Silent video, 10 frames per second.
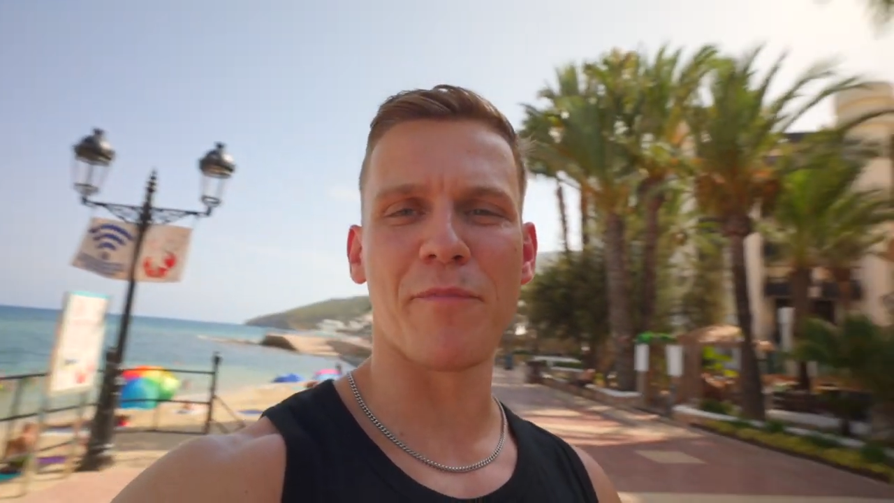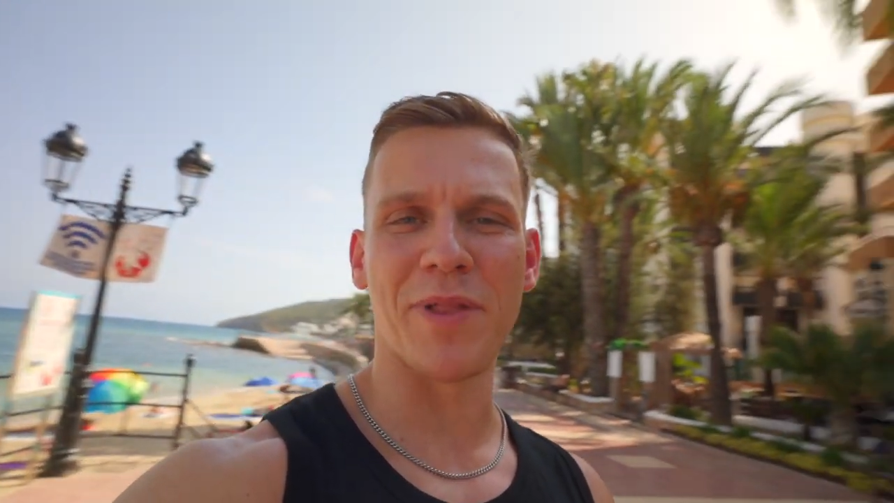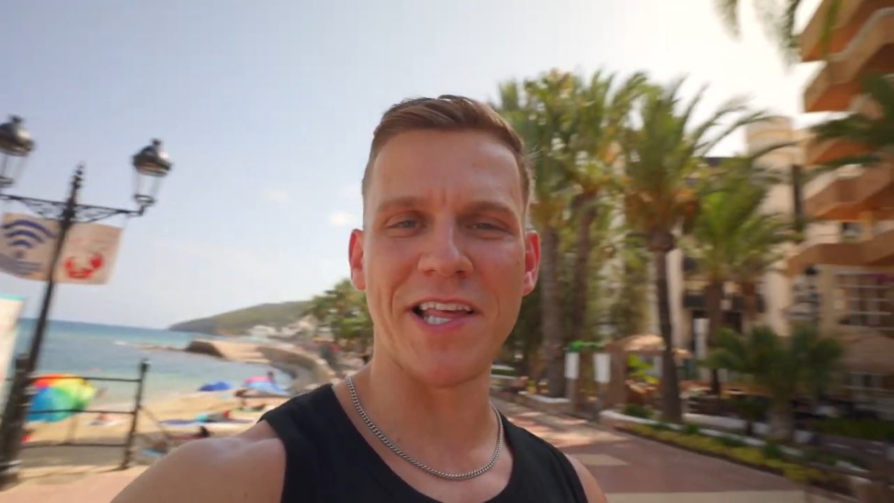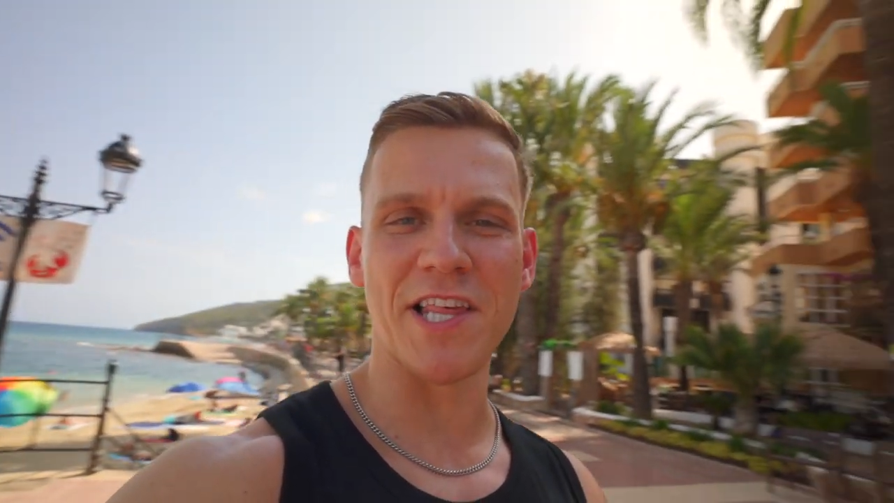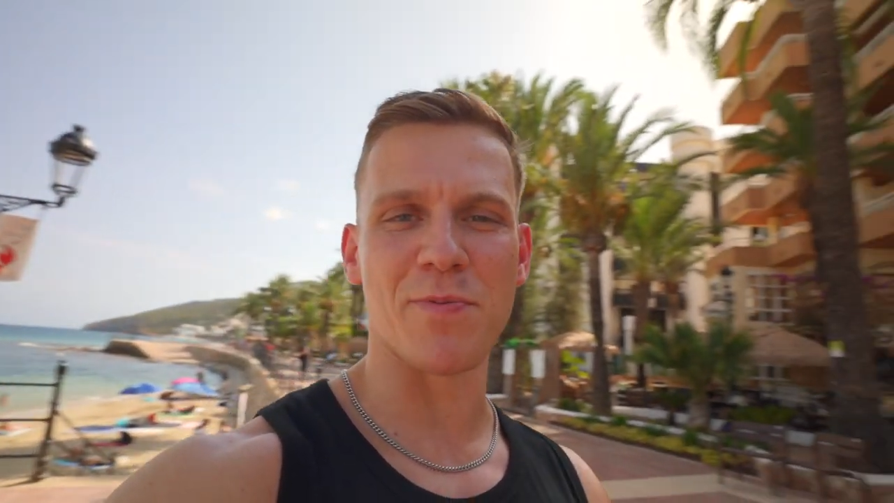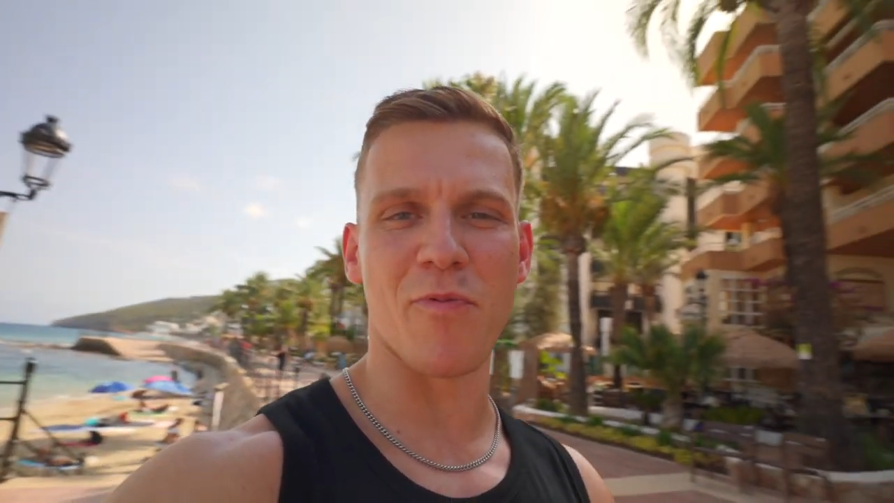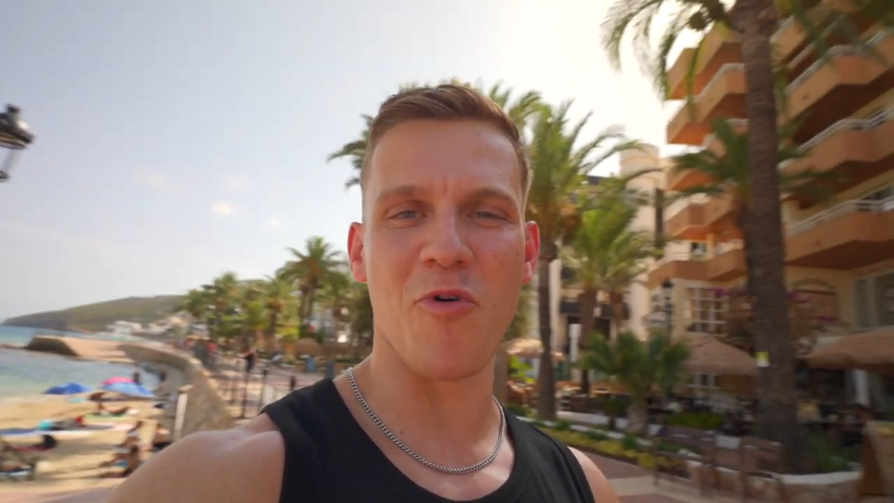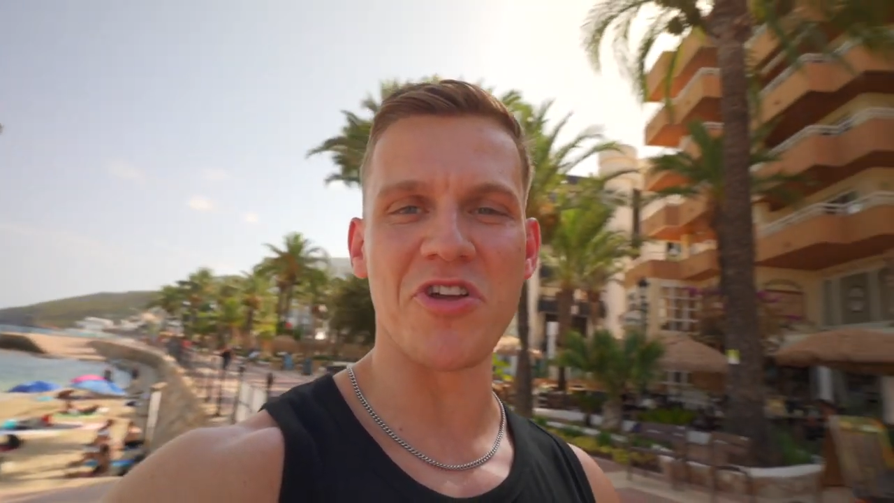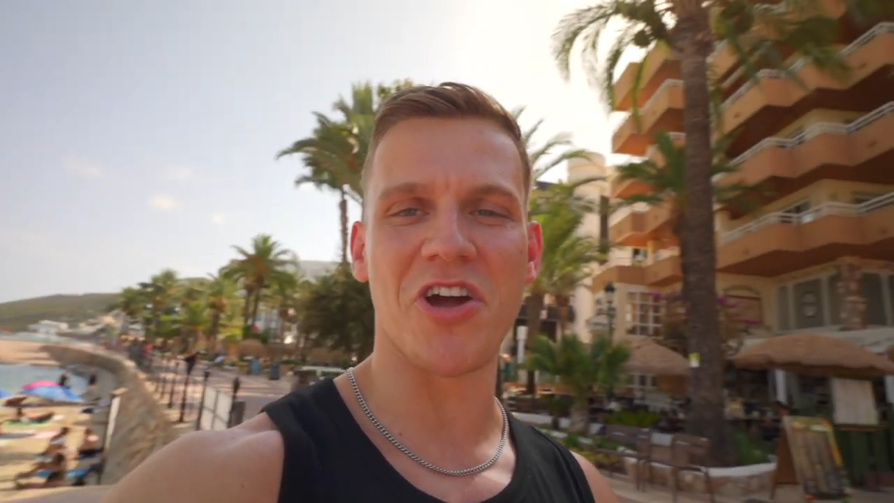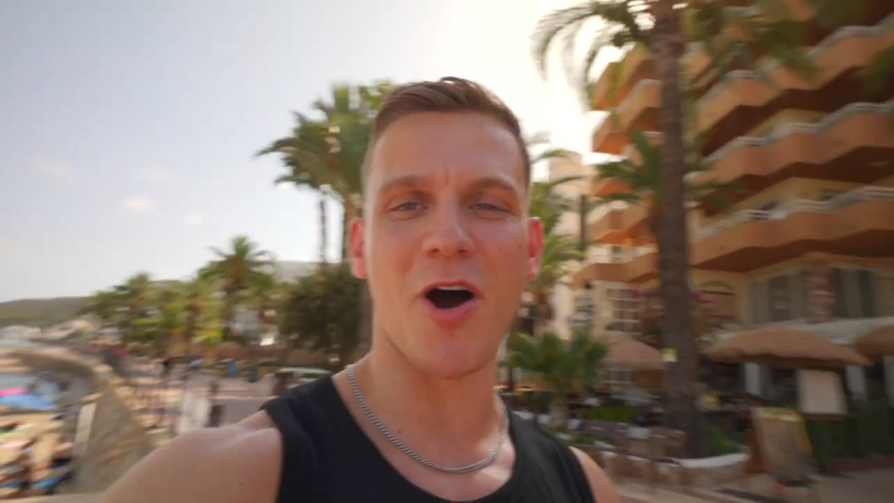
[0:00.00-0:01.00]
places
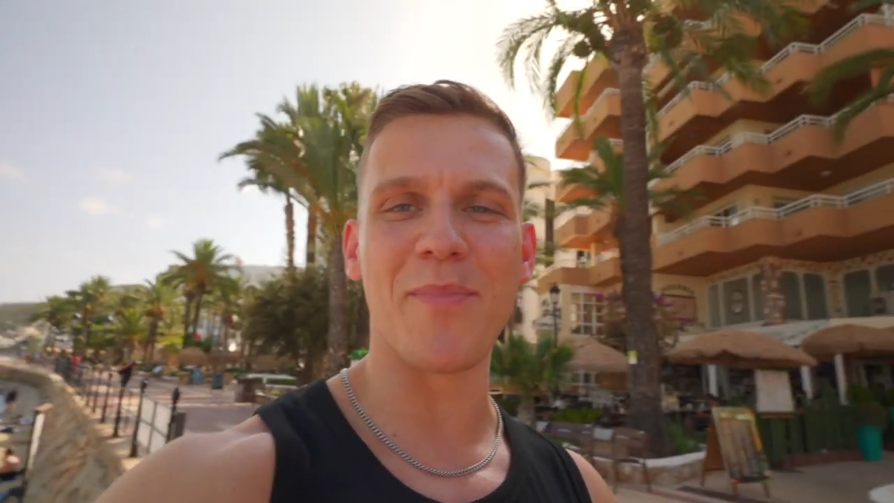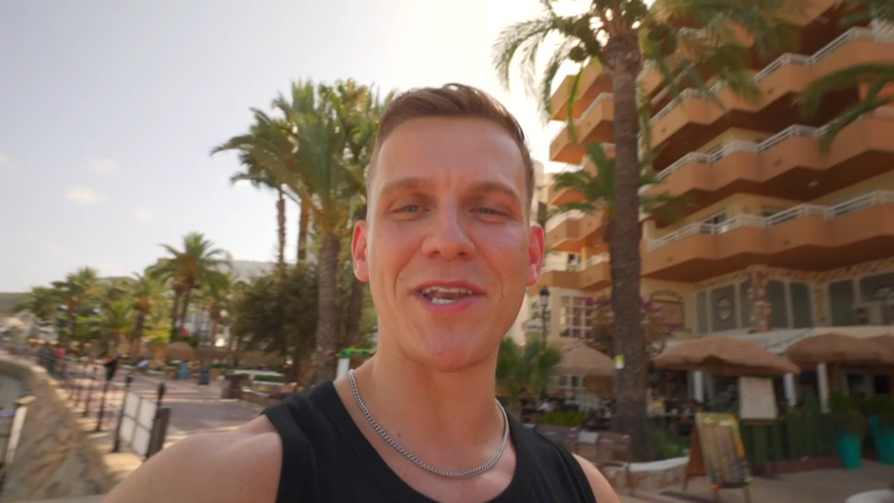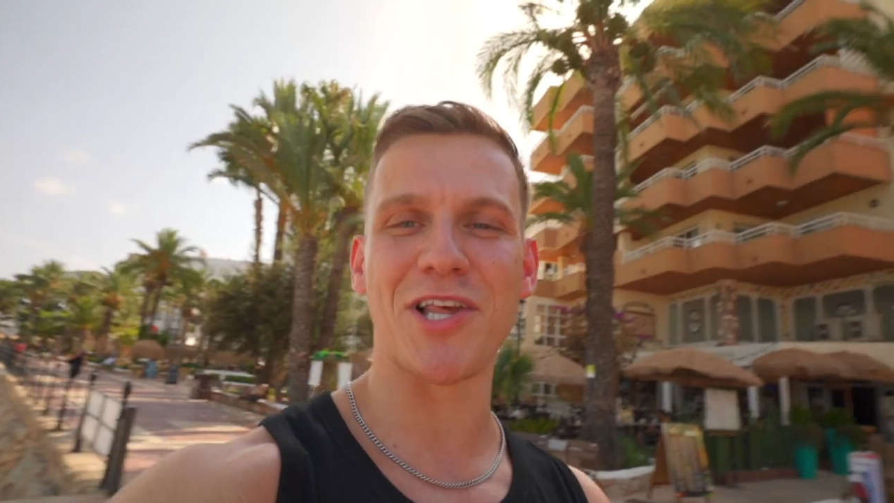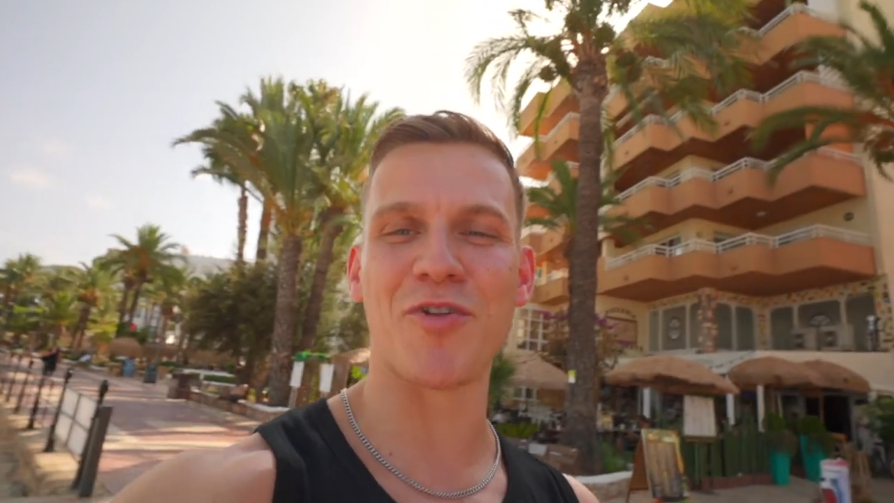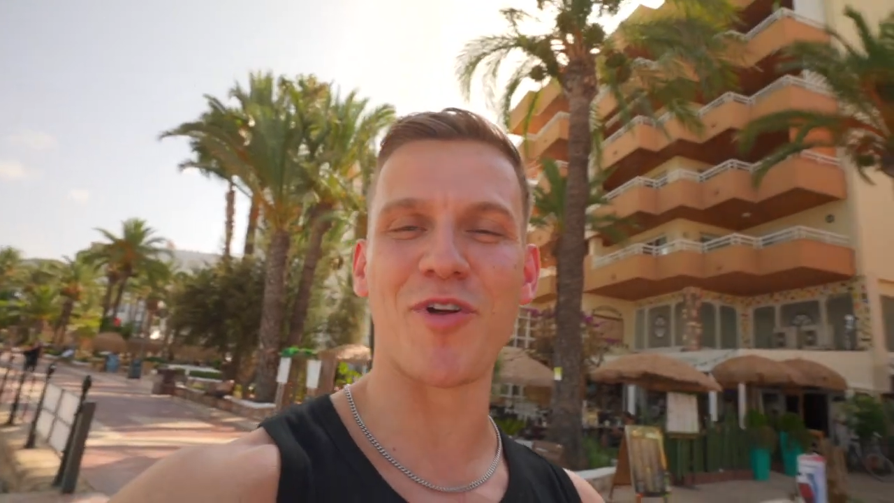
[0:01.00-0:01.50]
before you come, it doesn't